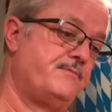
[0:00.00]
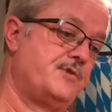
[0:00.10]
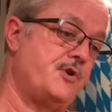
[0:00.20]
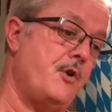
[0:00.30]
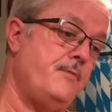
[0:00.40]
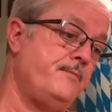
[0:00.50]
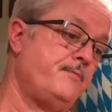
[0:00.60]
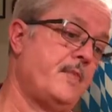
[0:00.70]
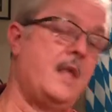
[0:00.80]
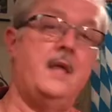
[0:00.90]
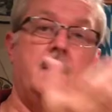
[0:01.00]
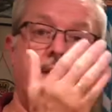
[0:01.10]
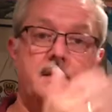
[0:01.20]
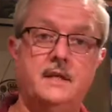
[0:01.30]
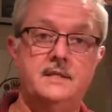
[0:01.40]
So
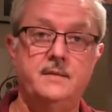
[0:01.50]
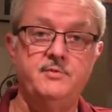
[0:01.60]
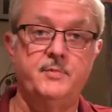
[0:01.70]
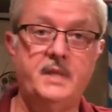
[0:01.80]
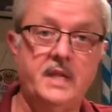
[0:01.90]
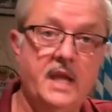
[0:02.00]
that seems to be the